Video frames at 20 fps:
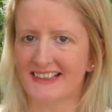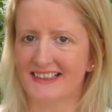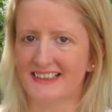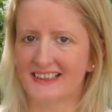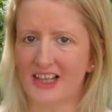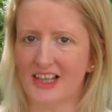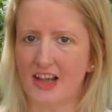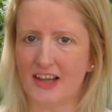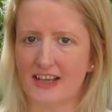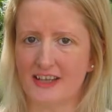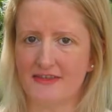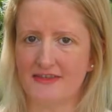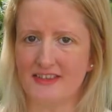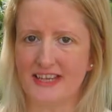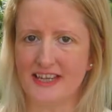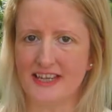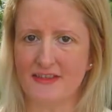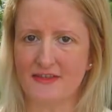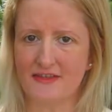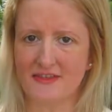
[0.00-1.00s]
Life
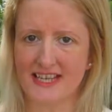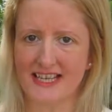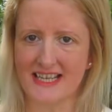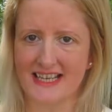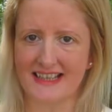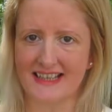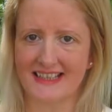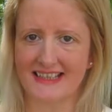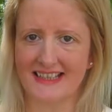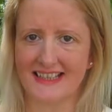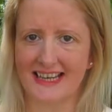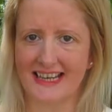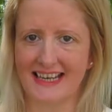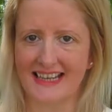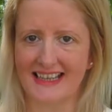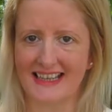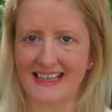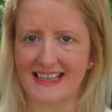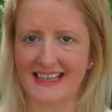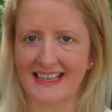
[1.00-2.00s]
in Venice,
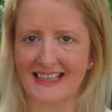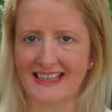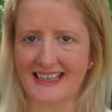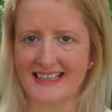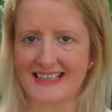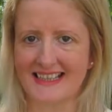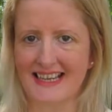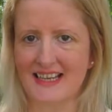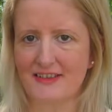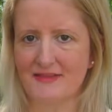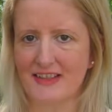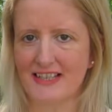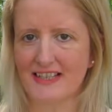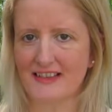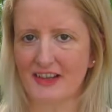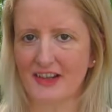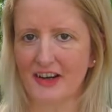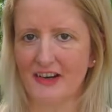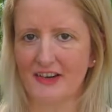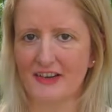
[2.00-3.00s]
and it is a
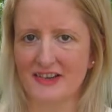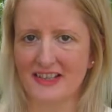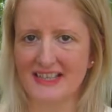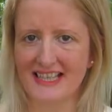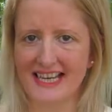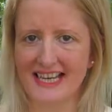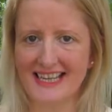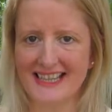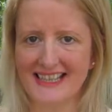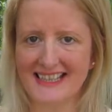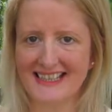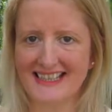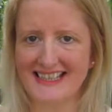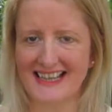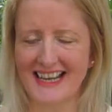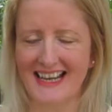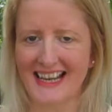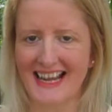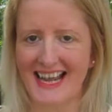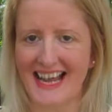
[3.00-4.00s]
viscose chalice,
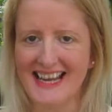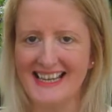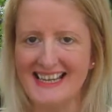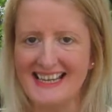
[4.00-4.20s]
and